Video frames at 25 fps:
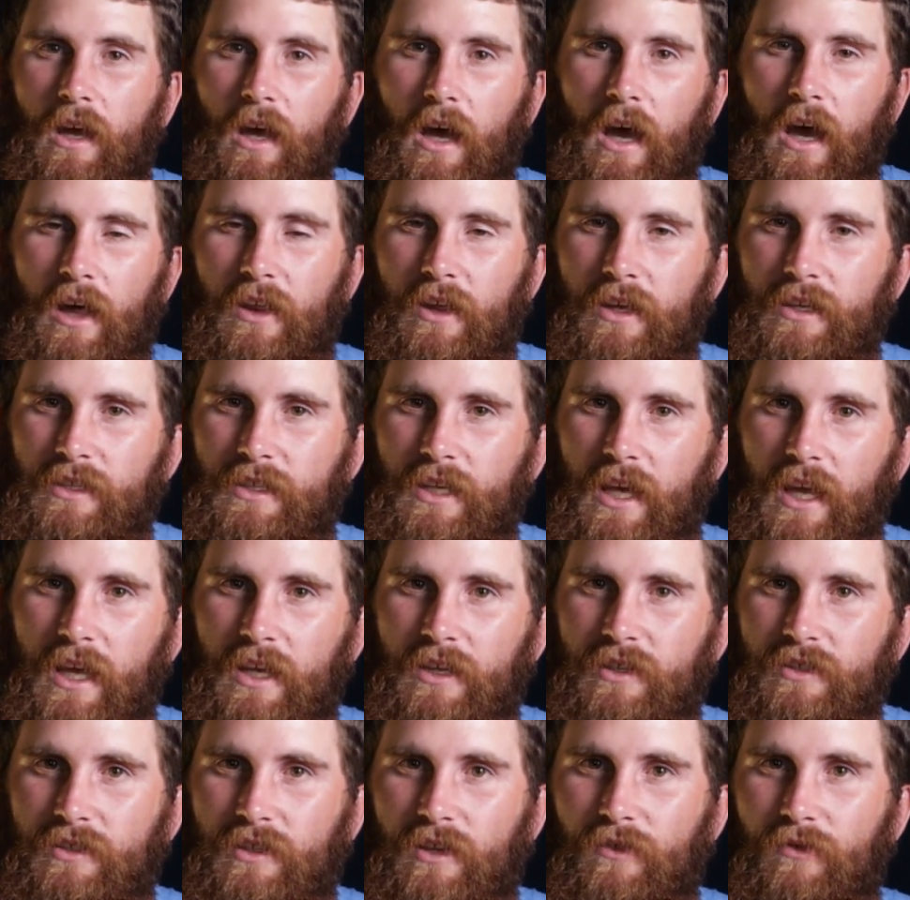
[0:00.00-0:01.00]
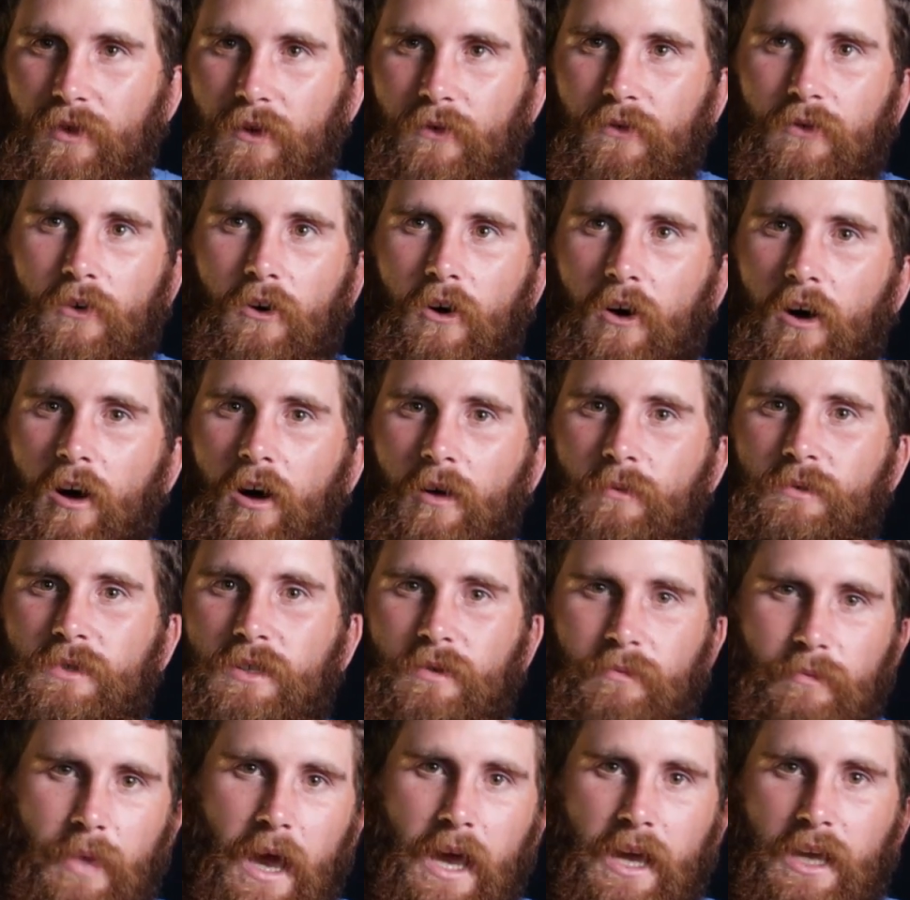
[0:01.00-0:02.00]
How they say is if your forearms
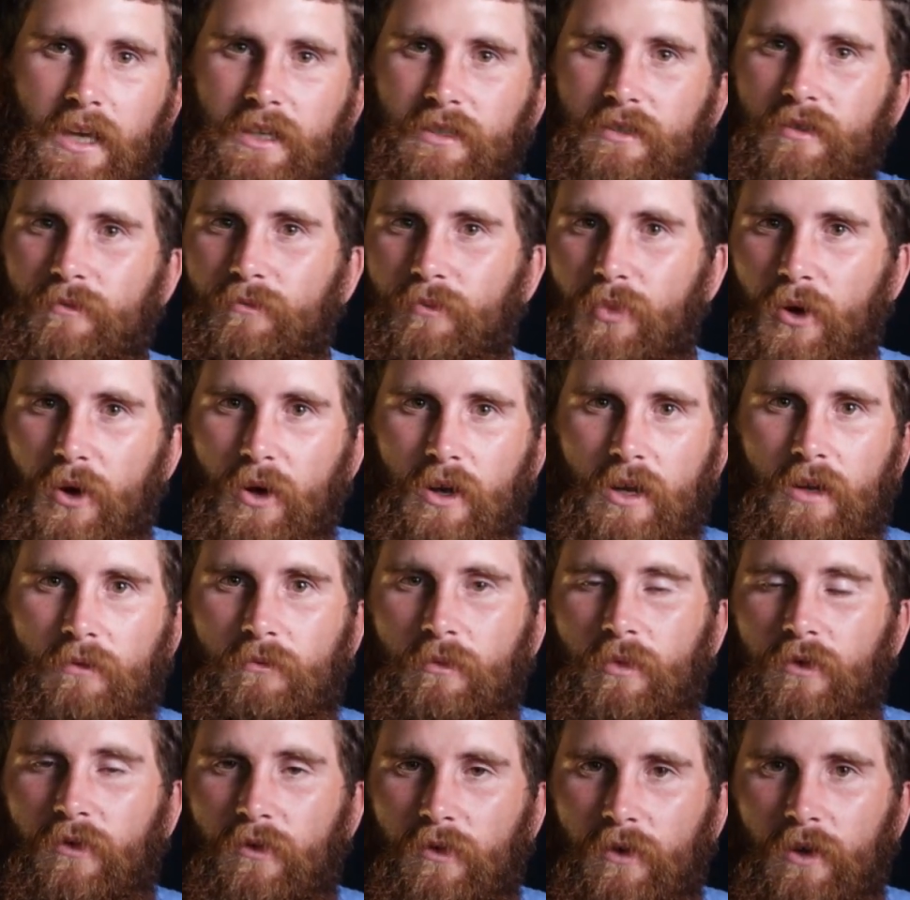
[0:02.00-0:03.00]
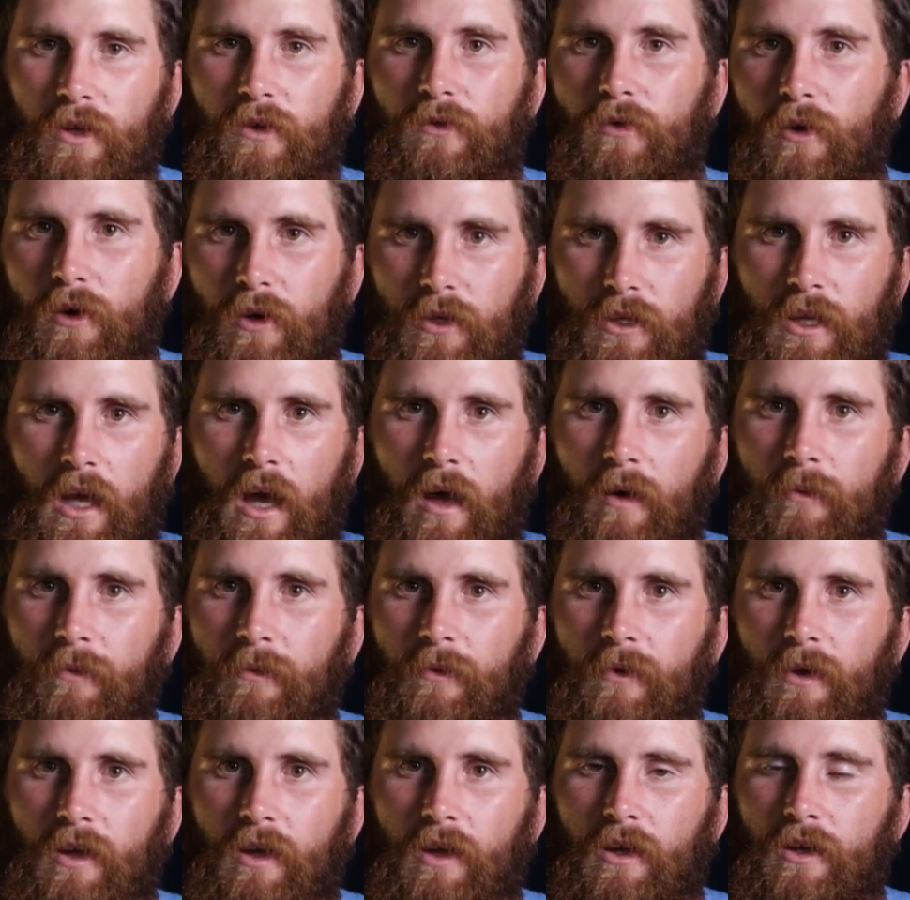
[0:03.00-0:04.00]
and back isn't burning before you've hooked
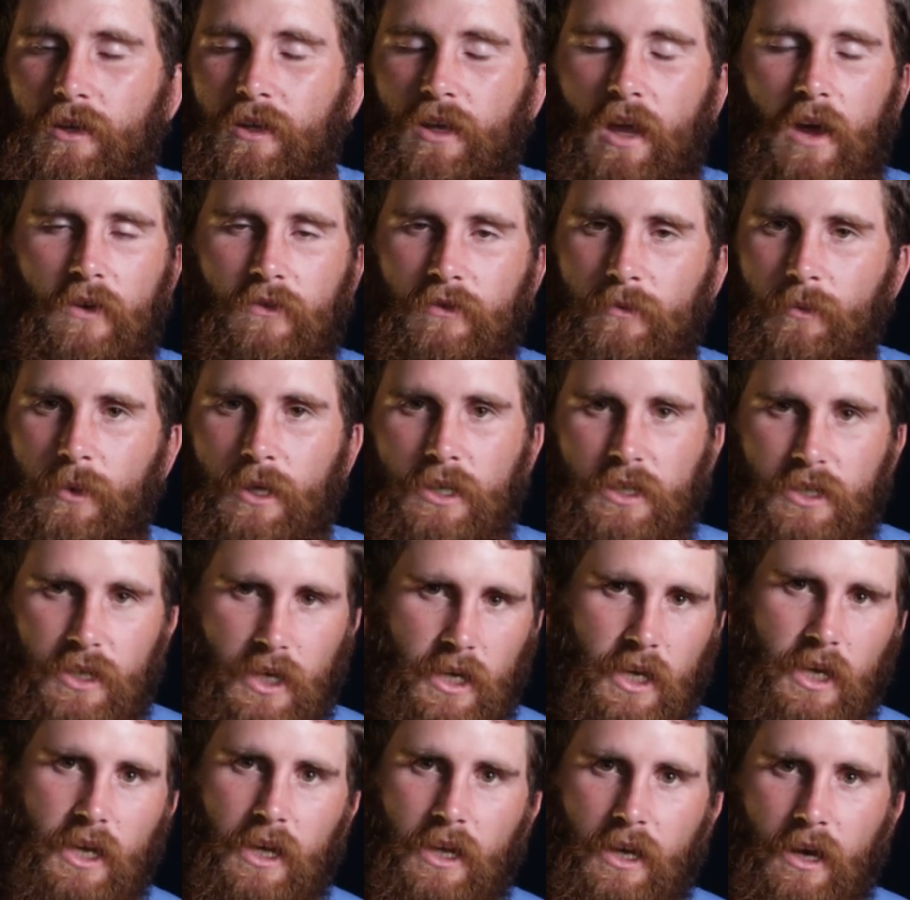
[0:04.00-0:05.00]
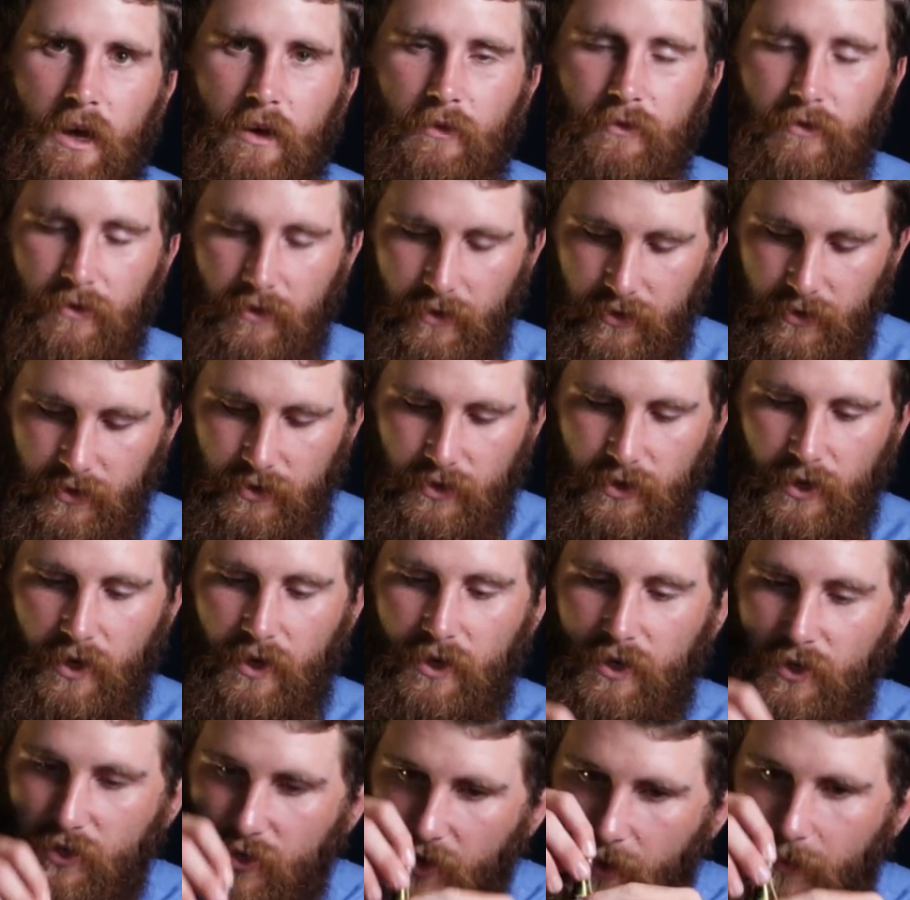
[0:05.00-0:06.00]
up, you haven't been jigging enough. So
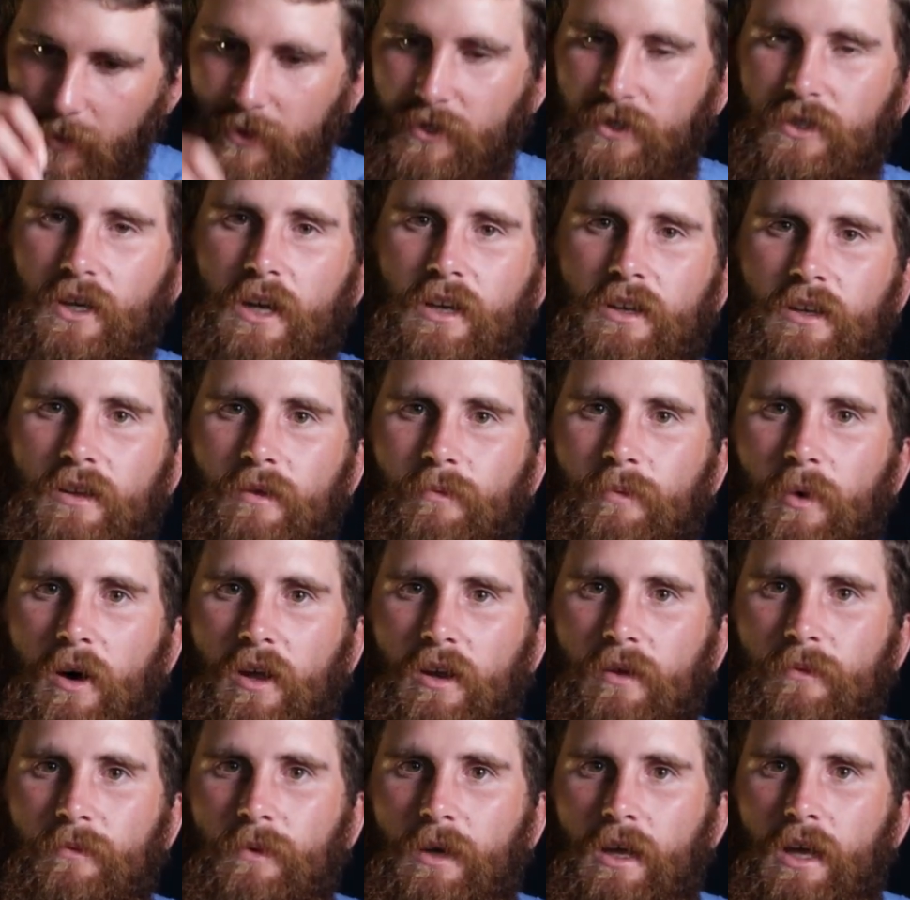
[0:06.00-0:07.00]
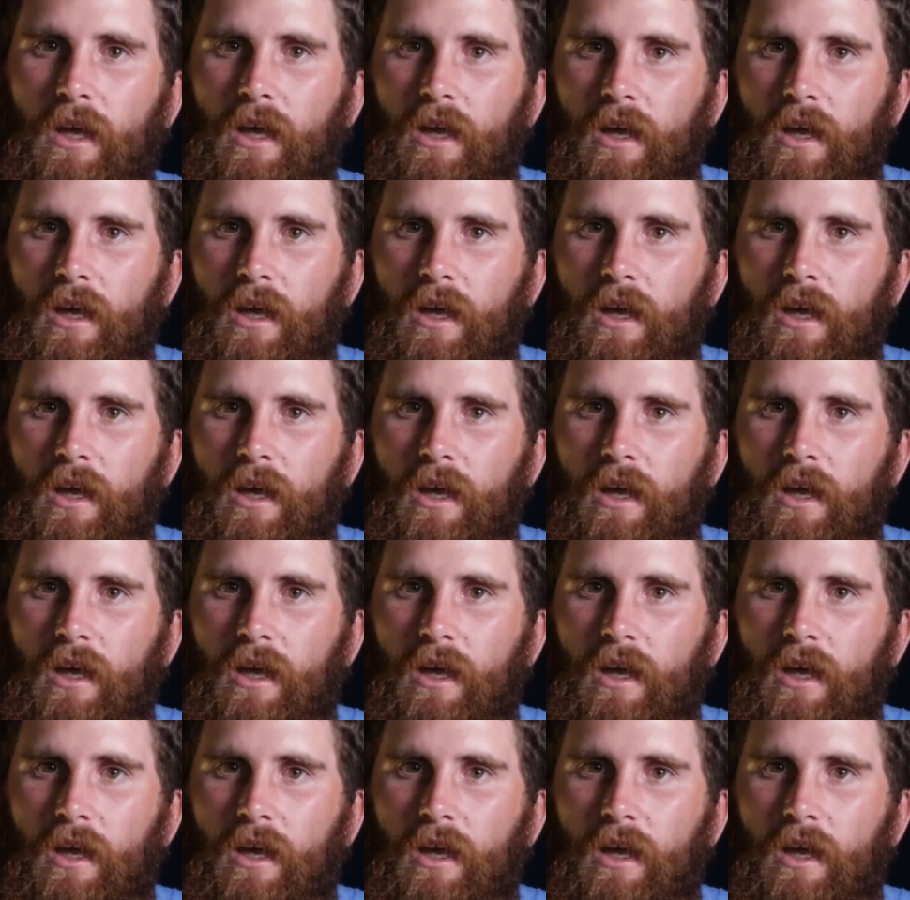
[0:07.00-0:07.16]
you drop it straight to the bottom